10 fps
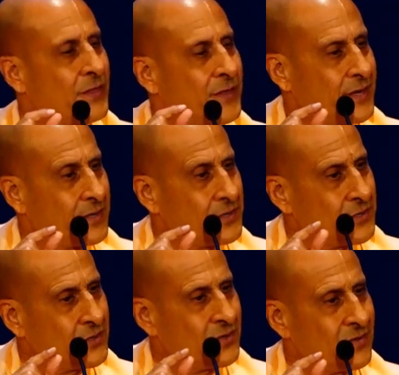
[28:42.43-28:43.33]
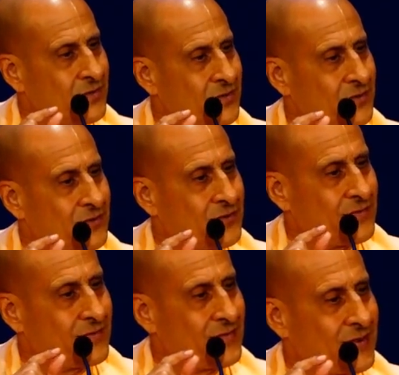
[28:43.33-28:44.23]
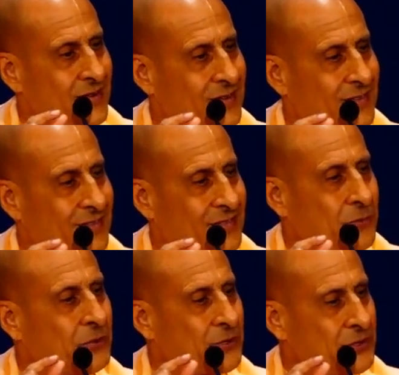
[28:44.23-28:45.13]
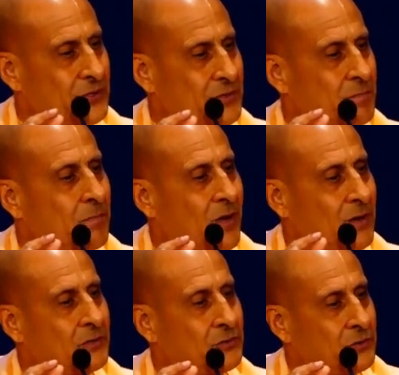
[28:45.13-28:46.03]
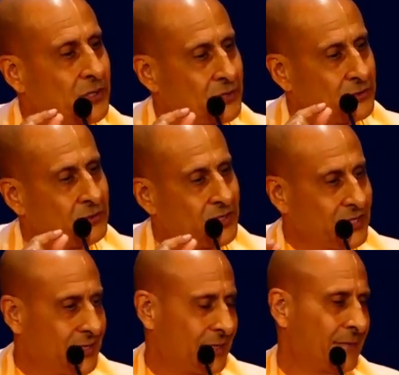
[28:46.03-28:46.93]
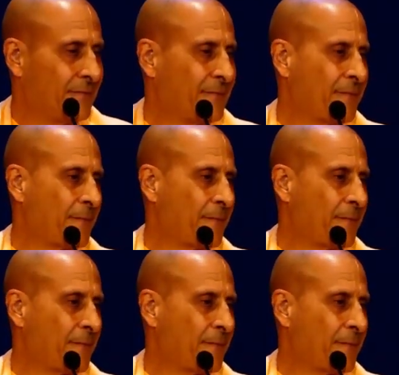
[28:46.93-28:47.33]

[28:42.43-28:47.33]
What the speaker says: Within it is the words Paradukadukhi.